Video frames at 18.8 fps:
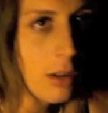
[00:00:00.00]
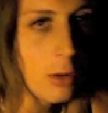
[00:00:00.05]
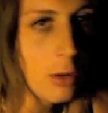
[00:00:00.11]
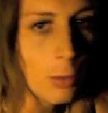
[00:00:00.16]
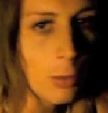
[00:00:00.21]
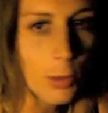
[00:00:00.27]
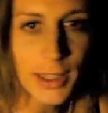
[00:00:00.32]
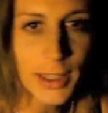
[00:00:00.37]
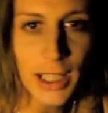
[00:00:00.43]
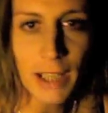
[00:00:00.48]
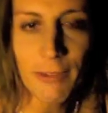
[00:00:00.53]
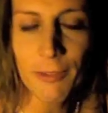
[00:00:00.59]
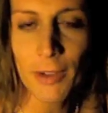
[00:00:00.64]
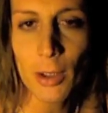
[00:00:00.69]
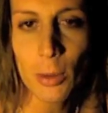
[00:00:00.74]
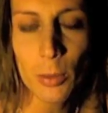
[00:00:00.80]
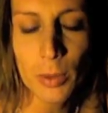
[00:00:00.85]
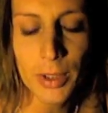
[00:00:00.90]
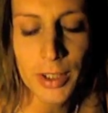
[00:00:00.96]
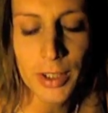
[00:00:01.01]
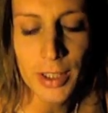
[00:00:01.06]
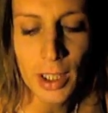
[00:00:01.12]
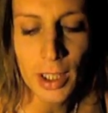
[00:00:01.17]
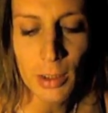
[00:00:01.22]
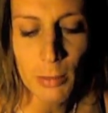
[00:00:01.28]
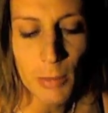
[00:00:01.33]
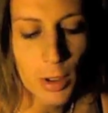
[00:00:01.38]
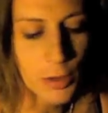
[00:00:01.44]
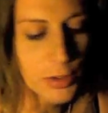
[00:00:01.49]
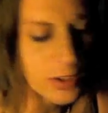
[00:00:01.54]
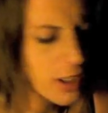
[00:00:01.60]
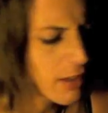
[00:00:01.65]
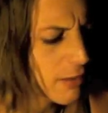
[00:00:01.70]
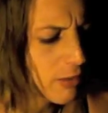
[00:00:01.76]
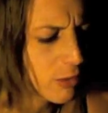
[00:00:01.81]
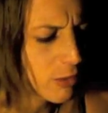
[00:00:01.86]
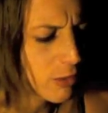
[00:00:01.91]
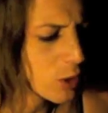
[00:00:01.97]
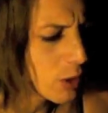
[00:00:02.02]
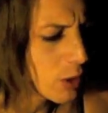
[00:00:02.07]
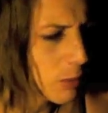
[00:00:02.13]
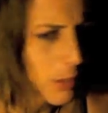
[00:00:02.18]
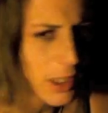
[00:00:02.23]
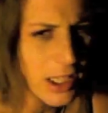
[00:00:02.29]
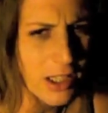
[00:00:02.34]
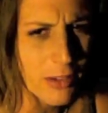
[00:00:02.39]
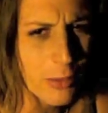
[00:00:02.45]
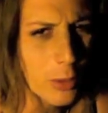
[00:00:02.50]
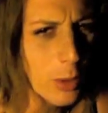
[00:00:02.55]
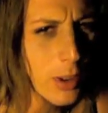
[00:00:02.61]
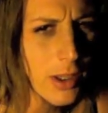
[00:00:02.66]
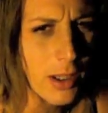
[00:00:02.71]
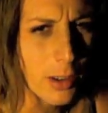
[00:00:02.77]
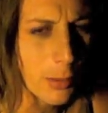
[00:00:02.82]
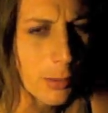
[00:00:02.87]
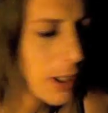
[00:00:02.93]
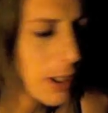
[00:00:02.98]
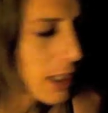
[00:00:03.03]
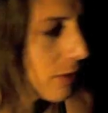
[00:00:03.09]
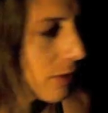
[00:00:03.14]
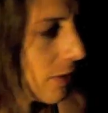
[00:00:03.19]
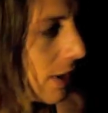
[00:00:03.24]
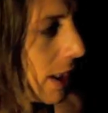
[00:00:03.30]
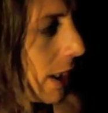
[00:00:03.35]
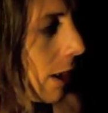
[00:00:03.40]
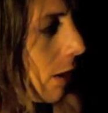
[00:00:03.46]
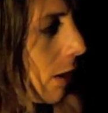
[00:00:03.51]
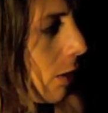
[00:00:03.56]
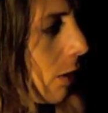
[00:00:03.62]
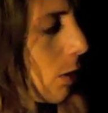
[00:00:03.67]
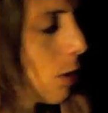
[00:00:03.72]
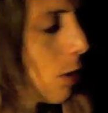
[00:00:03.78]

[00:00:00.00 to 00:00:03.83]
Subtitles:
what they felt was their most informative or their best video,